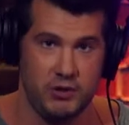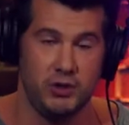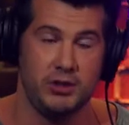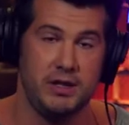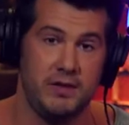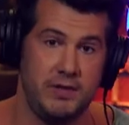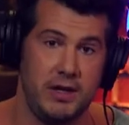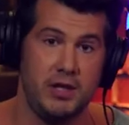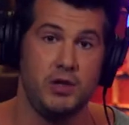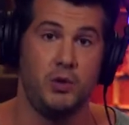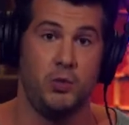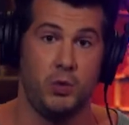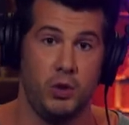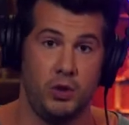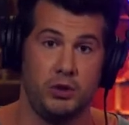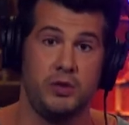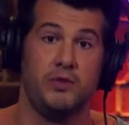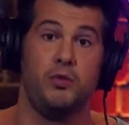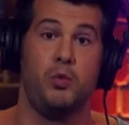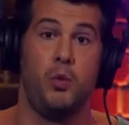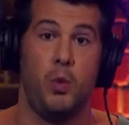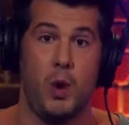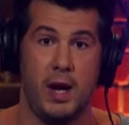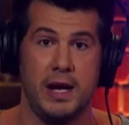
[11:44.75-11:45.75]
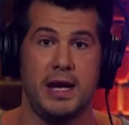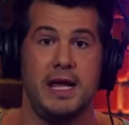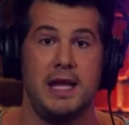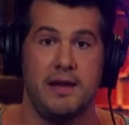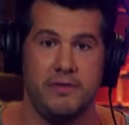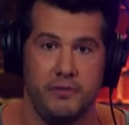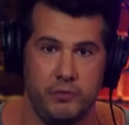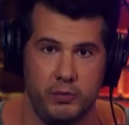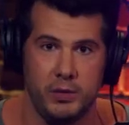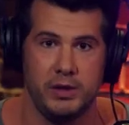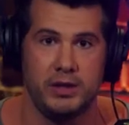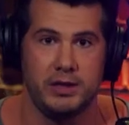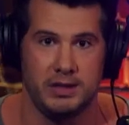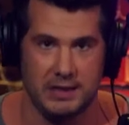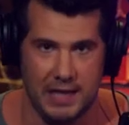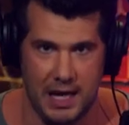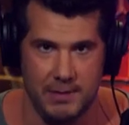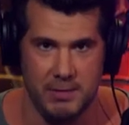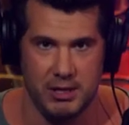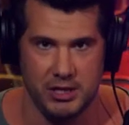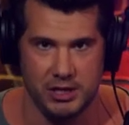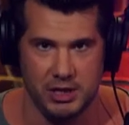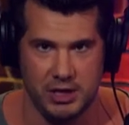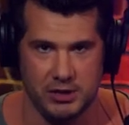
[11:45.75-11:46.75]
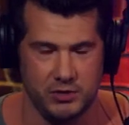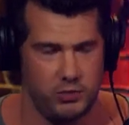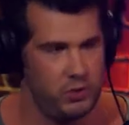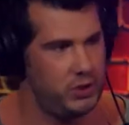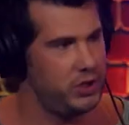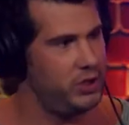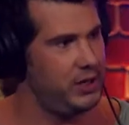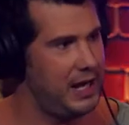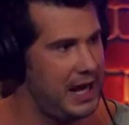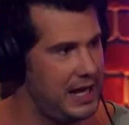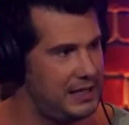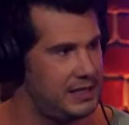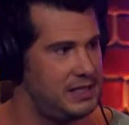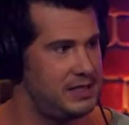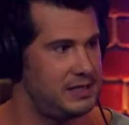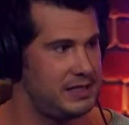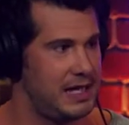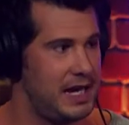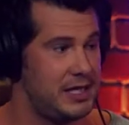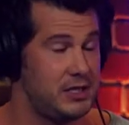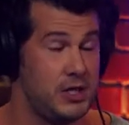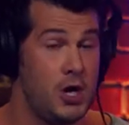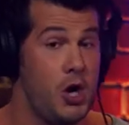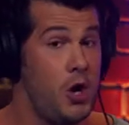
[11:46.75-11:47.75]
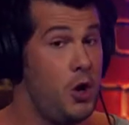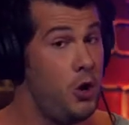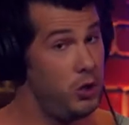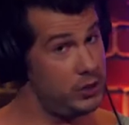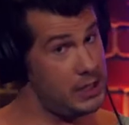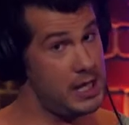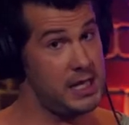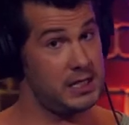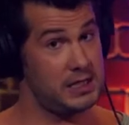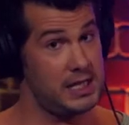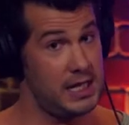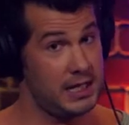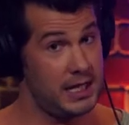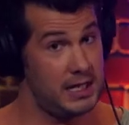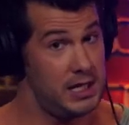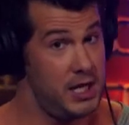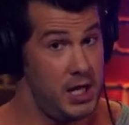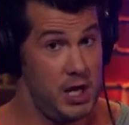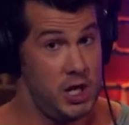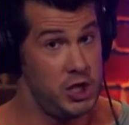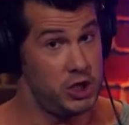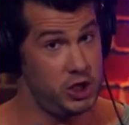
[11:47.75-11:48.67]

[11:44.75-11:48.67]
You're living in a world of what if with climate change. Well, you're anti-science. Hold on a second.